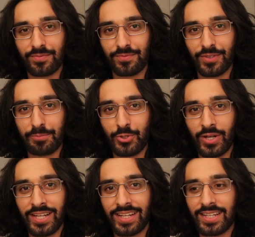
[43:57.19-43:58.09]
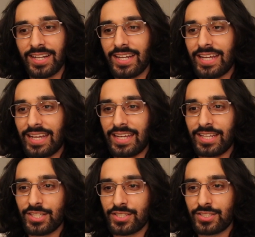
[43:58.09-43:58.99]
from joining it
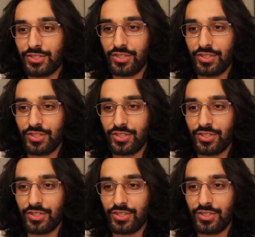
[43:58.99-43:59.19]
is,